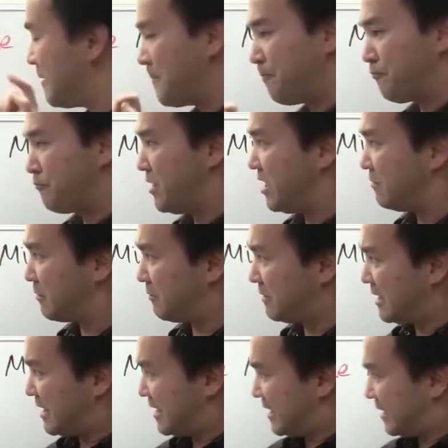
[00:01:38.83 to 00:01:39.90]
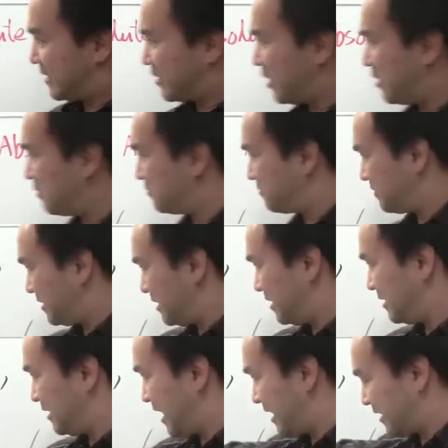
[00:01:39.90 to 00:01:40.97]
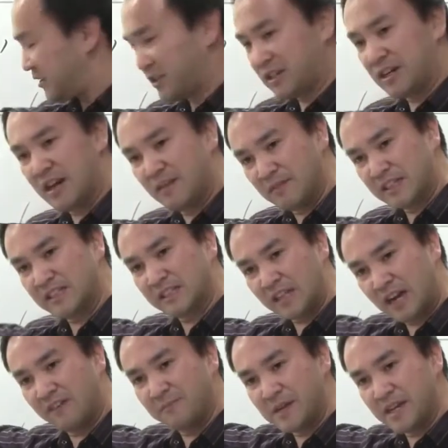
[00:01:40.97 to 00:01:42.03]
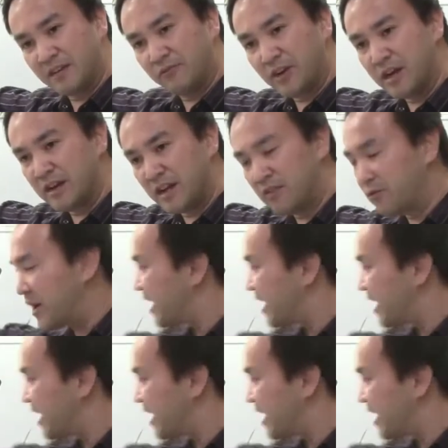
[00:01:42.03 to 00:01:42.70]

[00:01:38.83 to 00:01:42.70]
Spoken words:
minimum. So as the term itself being written in red